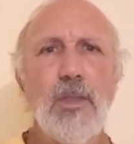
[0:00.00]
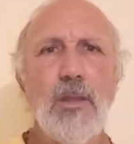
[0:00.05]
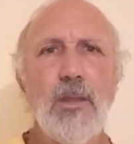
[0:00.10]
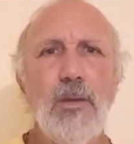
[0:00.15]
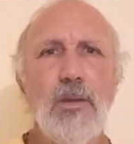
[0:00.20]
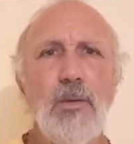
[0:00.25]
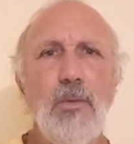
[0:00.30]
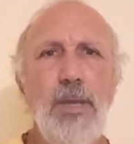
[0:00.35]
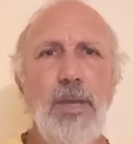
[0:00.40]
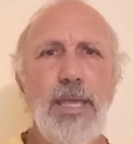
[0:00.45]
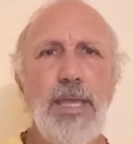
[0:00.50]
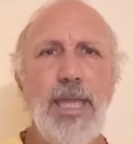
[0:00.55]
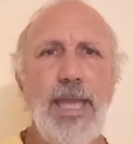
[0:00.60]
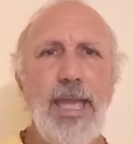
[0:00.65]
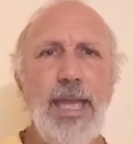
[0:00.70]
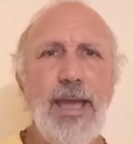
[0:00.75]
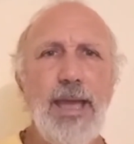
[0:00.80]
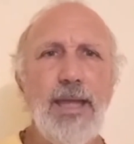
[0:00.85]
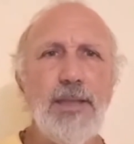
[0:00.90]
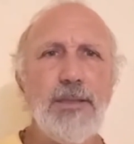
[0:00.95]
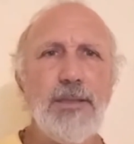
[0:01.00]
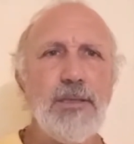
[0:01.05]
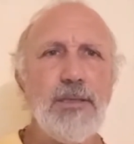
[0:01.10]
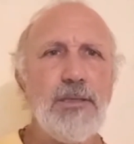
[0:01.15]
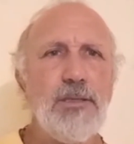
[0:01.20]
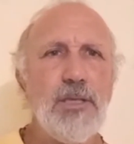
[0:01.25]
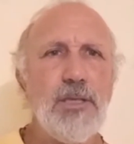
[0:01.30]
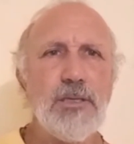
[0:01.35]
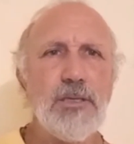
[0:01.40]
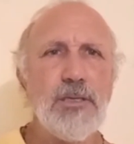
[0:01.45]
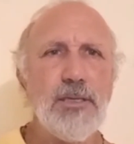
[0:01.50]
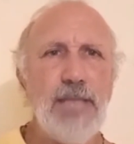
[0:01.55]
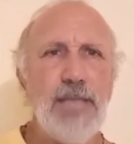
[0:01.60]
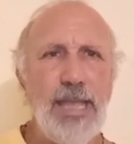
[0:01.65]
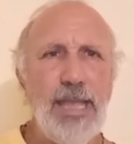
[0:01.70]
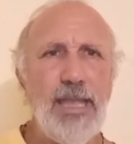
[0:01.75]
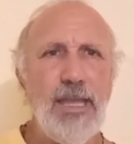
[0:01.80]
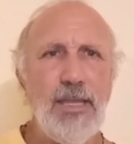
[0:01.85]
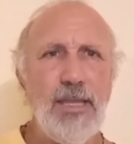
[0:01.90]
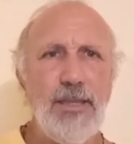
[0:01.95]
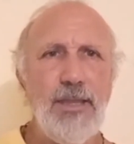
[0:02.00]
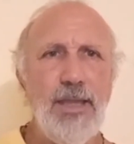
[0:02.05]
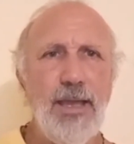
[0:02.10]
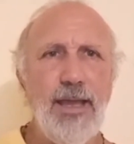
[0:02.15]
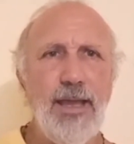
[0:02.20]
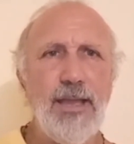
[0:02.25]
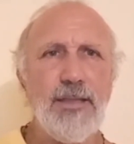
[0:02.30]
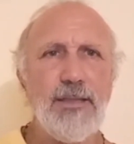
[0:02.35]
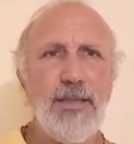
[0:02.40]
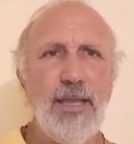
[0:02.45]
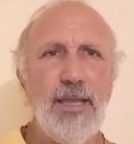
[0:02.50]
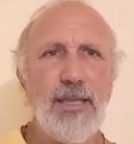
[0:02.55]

we can't just stay in that.